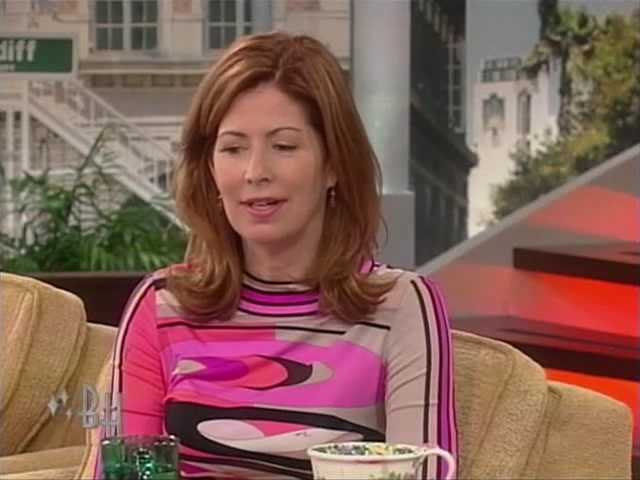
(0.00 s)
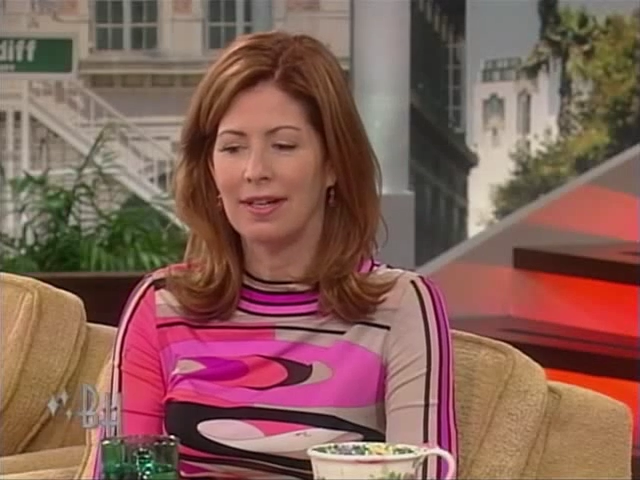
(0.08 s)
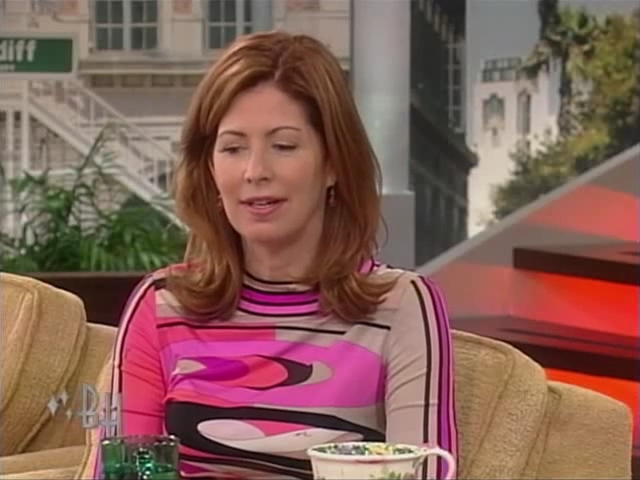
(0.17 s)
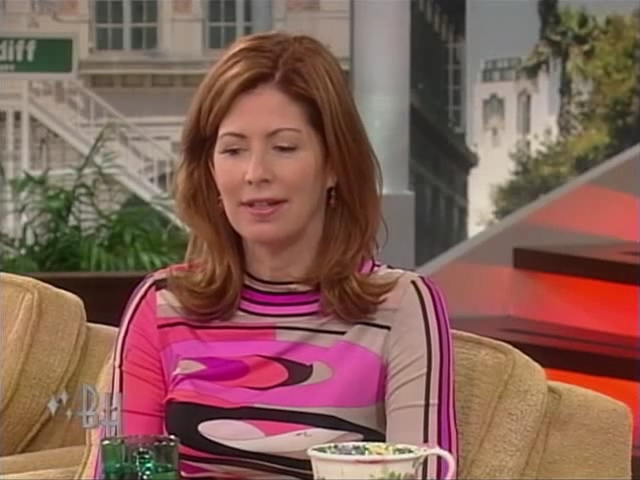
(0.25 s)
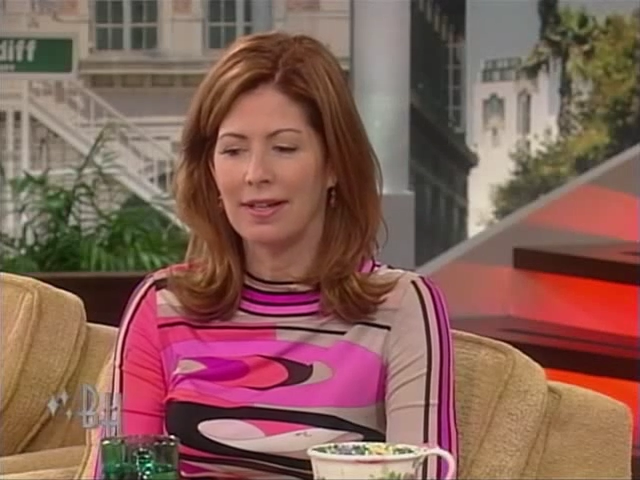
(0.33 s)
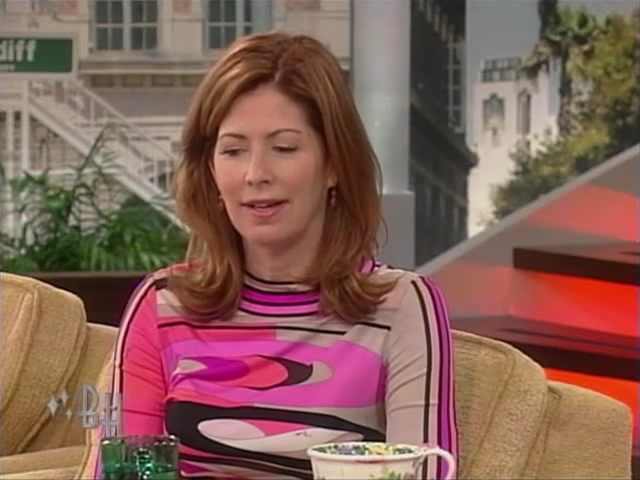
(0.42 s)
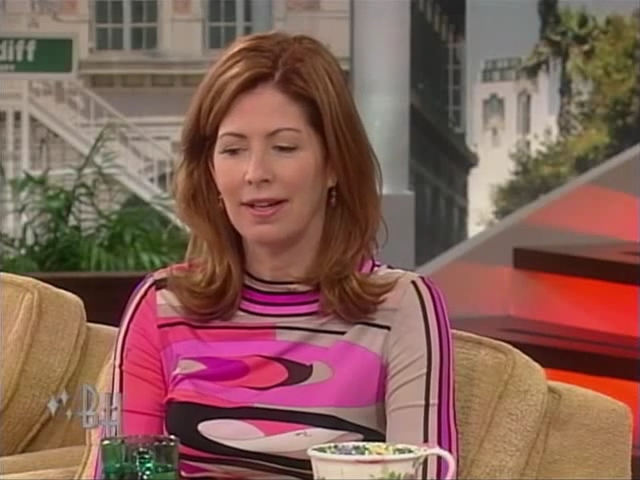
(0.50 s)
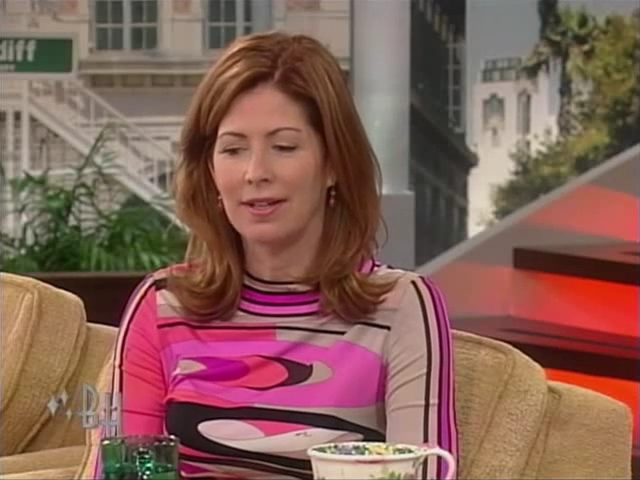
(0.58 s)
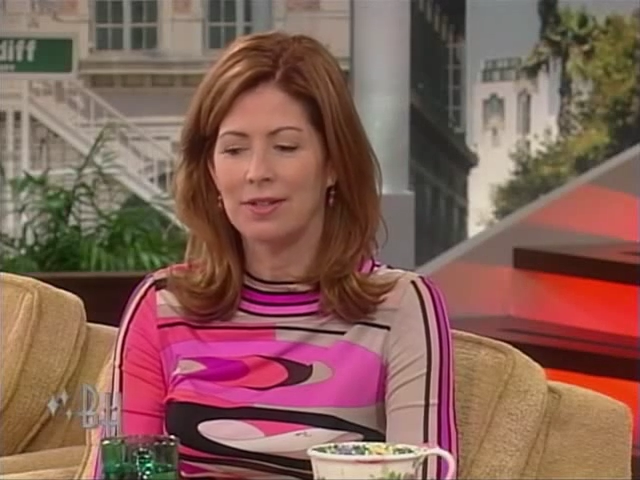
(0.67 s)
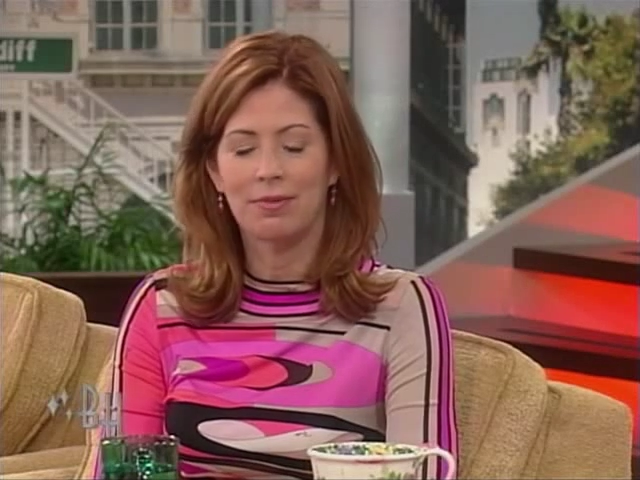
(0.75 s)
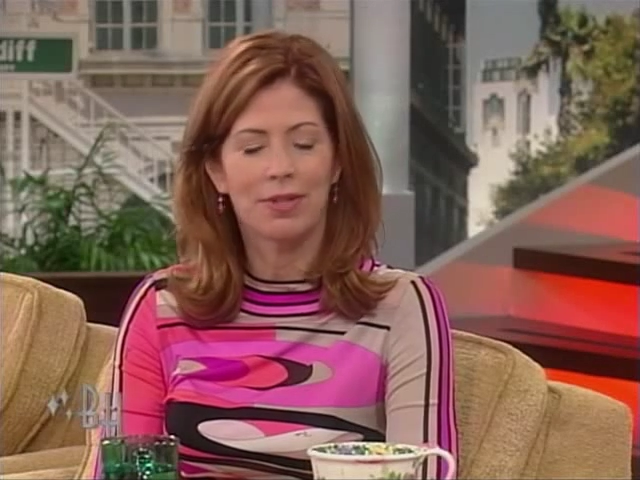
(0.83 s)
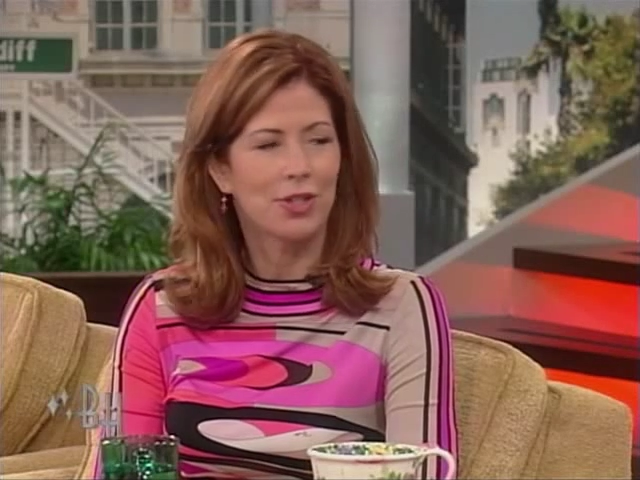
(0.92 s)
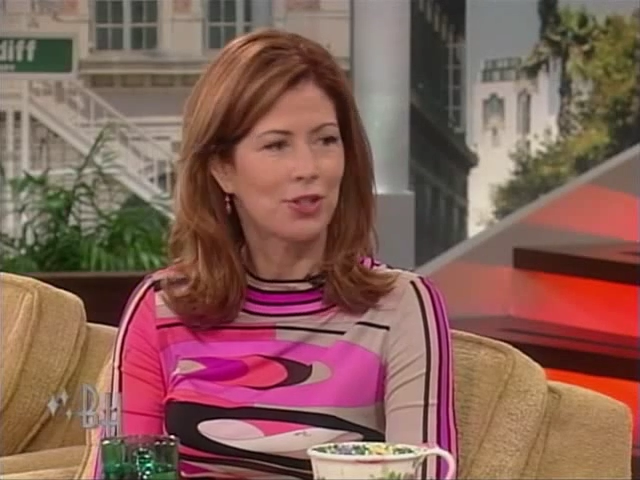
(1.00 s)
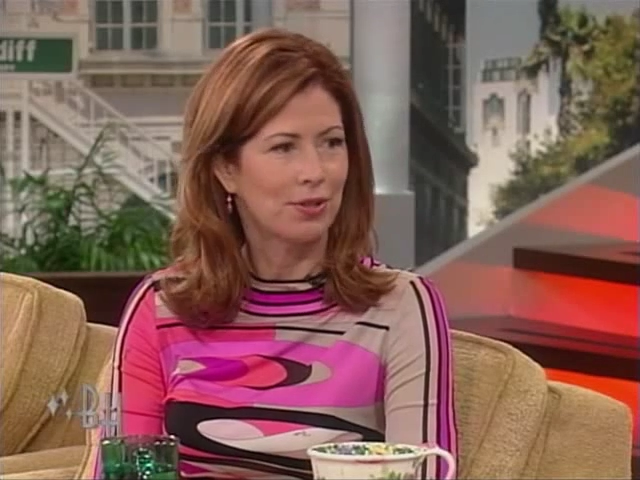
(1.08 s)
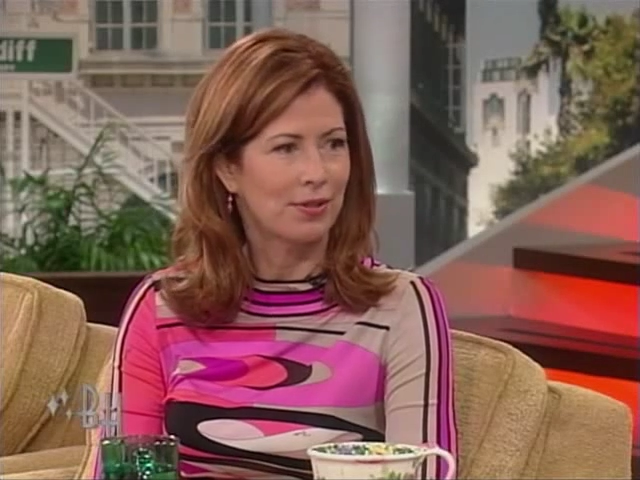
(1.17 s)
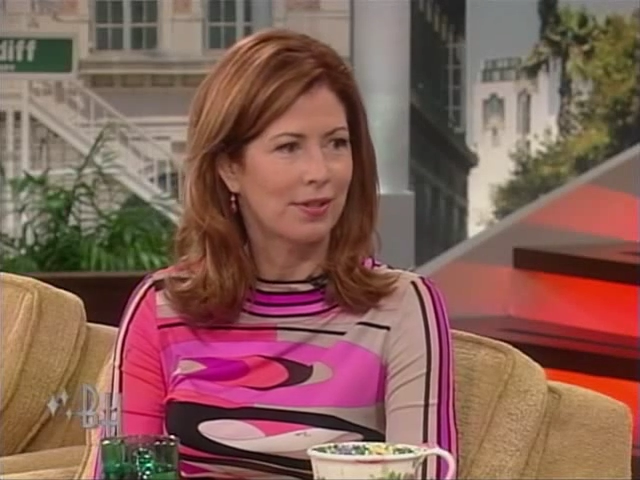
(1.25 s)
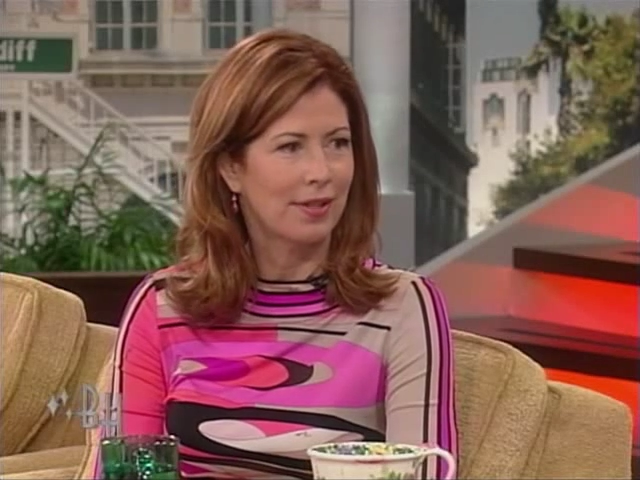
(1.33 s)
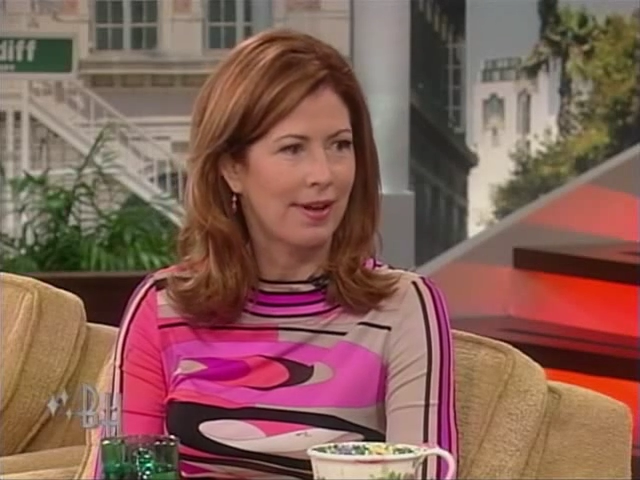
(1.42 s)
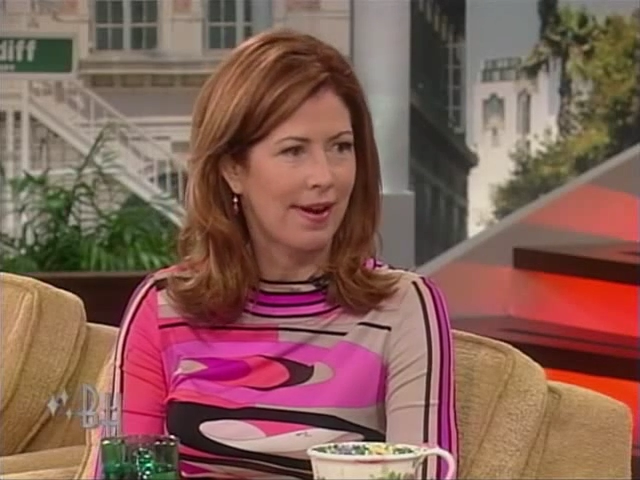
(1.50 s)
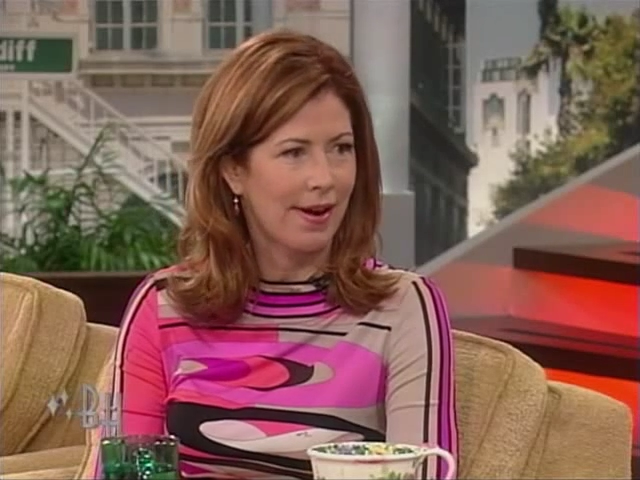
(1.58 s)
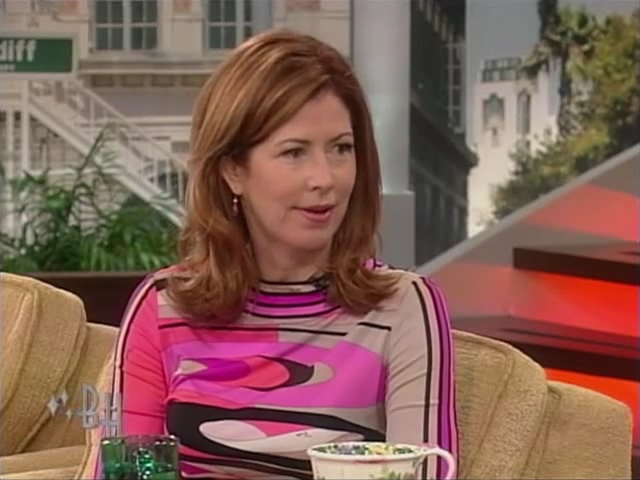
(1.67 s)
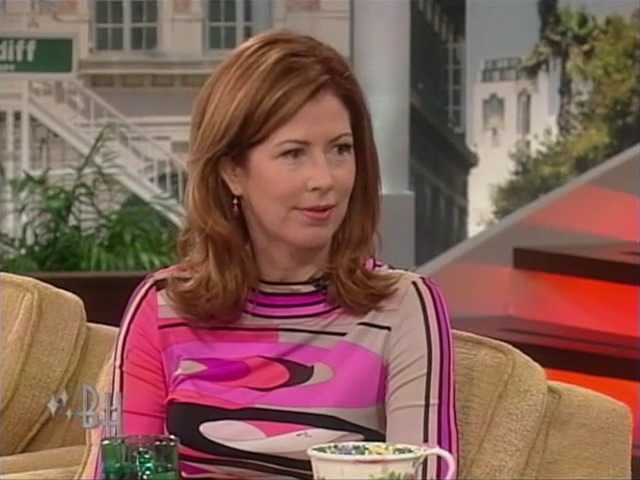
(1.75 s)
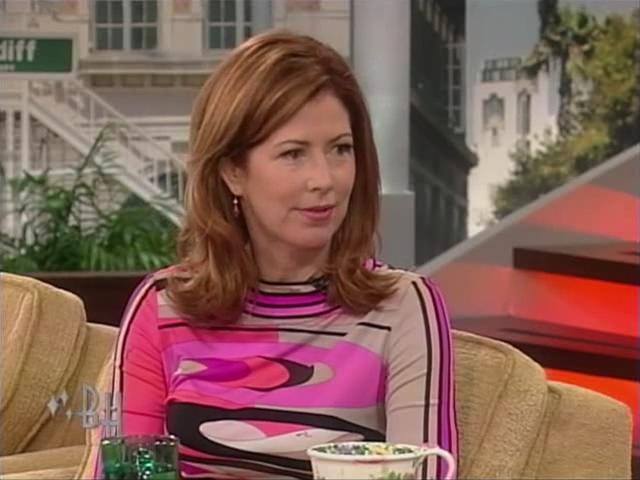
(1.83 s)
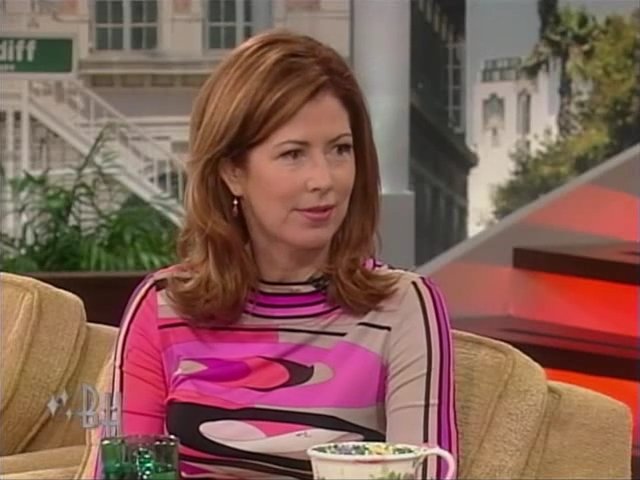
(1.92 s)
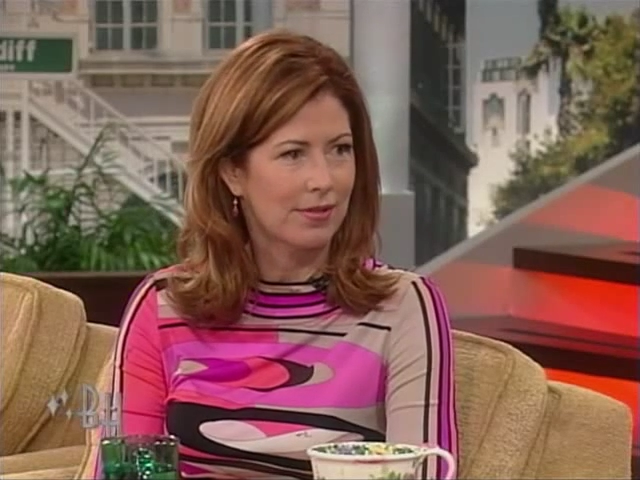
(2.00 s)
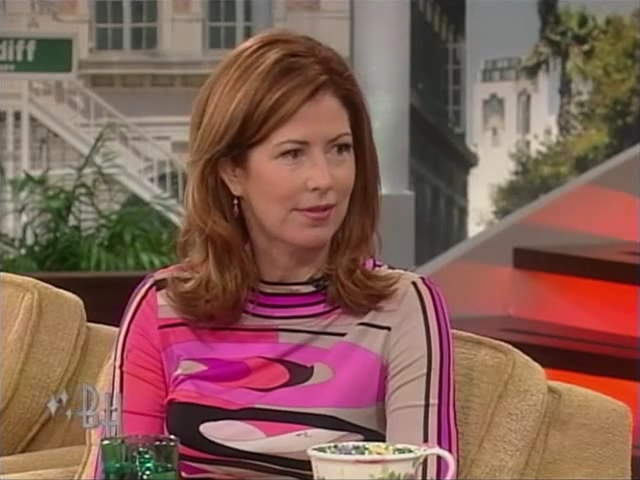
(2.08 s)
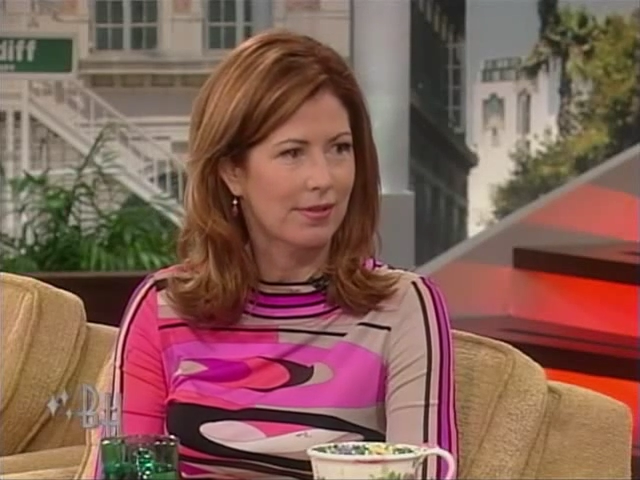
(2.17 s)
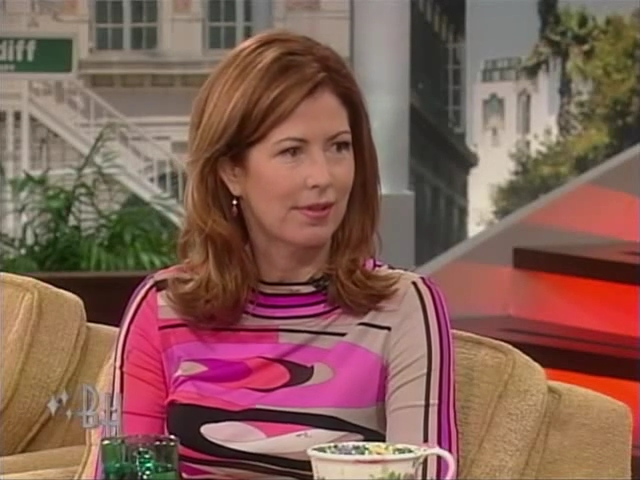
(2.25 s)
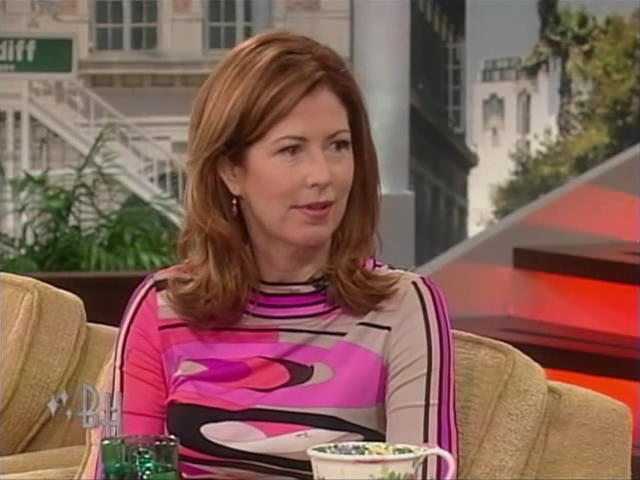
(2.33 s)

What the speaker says: not allowed to wear shoes in the house.